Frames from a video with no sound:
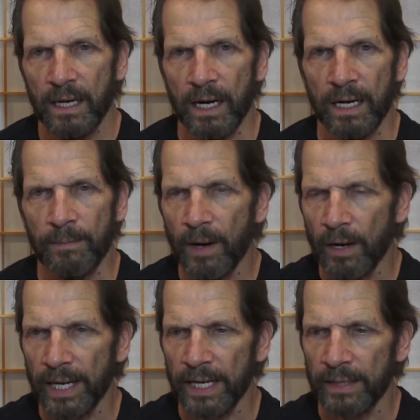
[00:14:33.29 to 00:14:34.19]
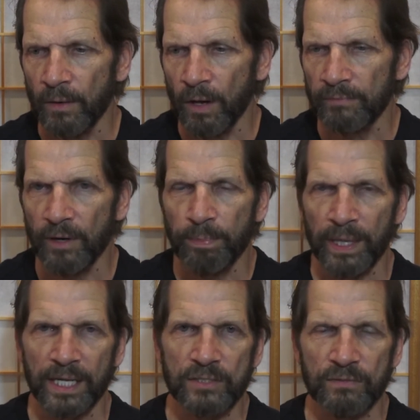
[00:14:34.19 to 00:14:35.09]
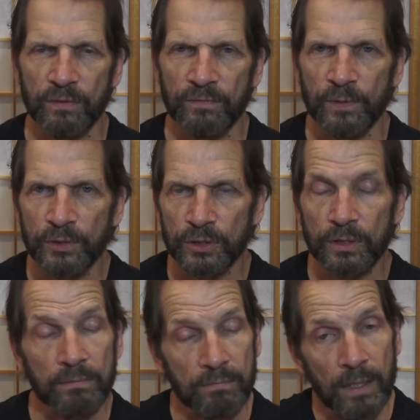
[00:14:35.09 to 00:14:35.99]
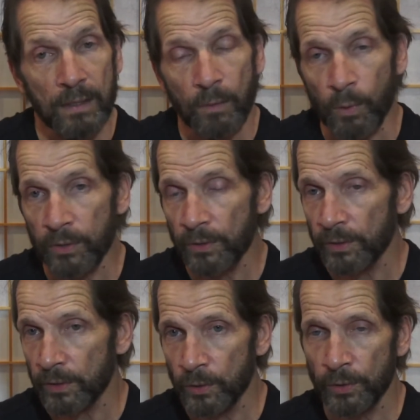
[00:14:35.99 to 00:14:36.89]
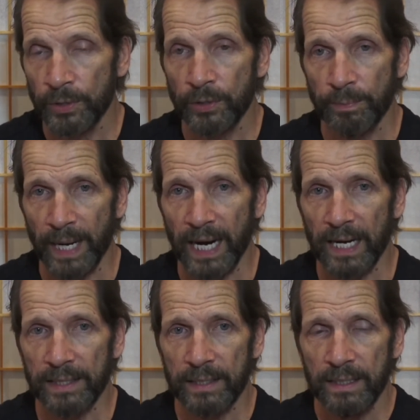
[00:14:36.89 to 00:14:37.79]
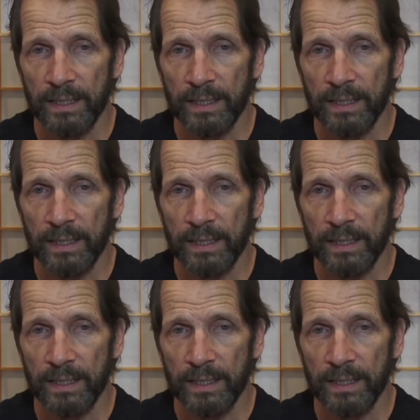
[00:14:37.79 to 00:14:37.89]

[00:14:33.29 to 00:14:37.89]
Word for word: um, uh, and all of our plans for the future, whether good or bad,